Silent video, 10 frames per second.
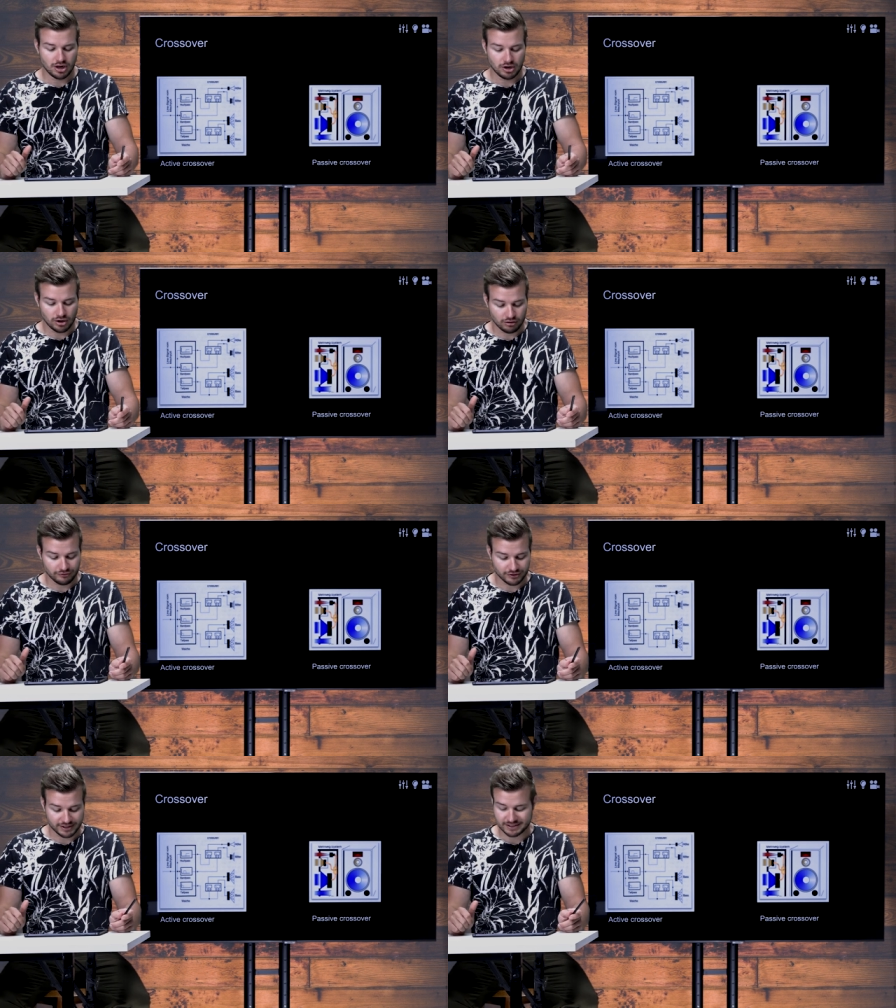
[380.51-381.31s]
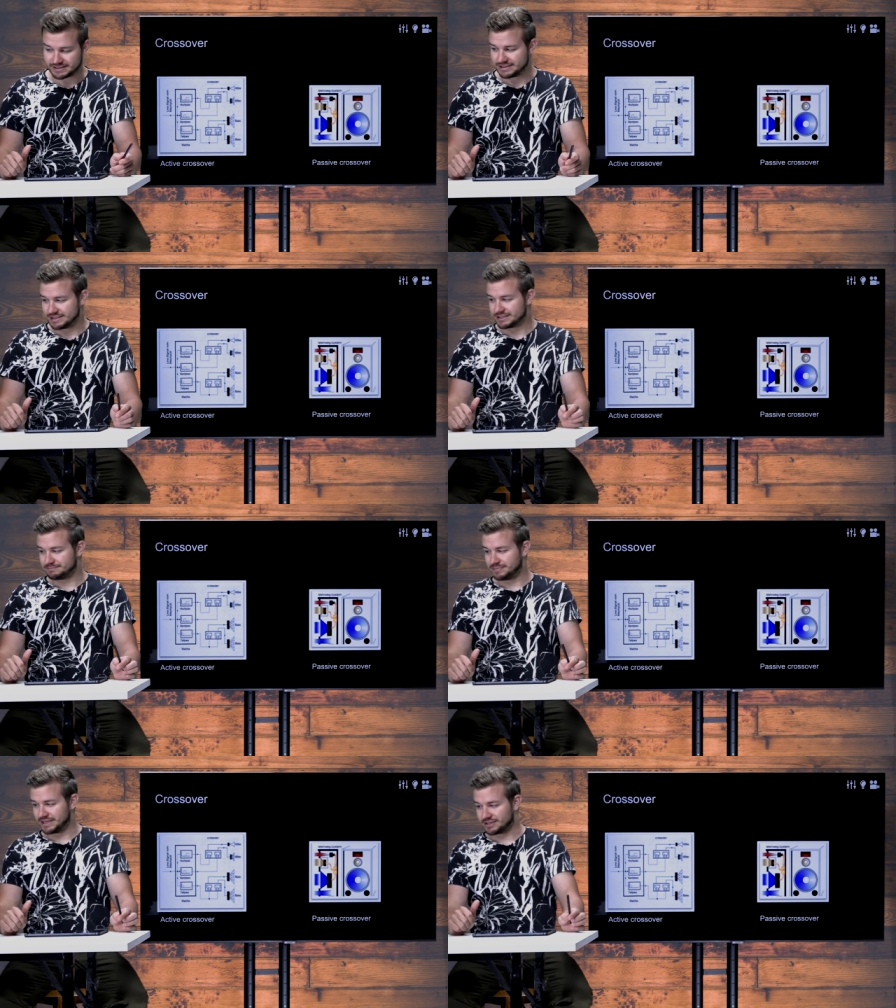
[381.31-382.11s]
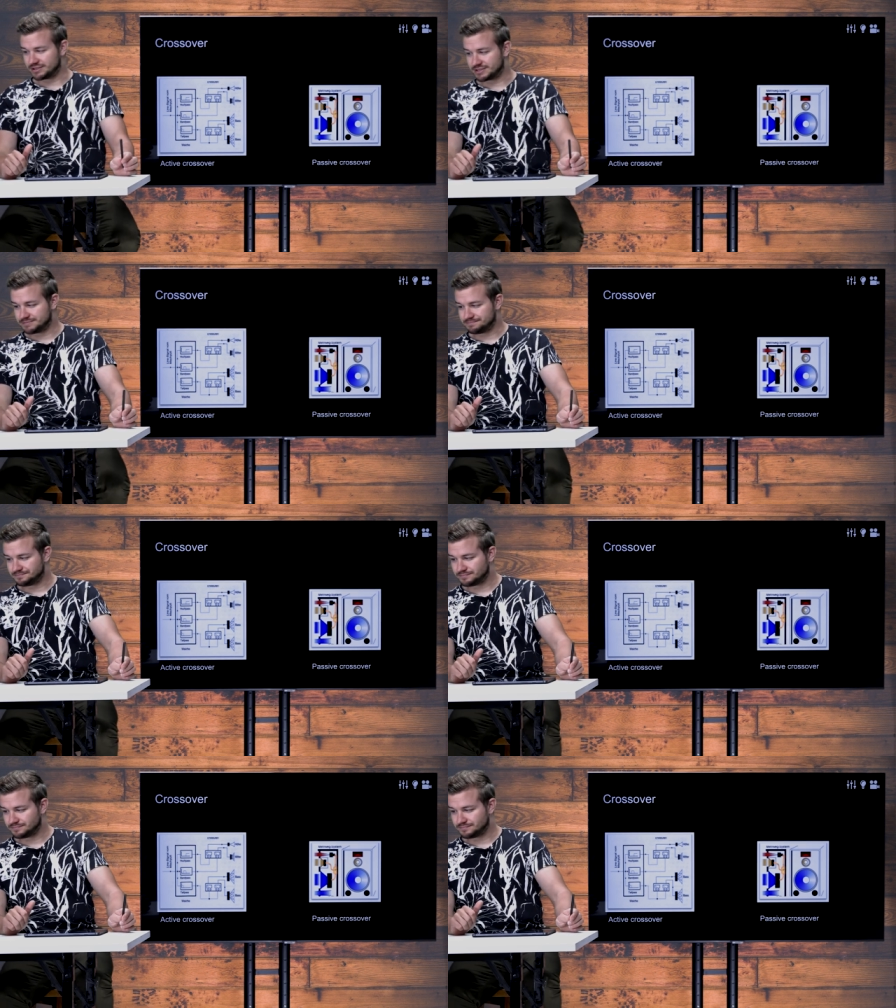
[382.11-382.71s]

low frequency speakers.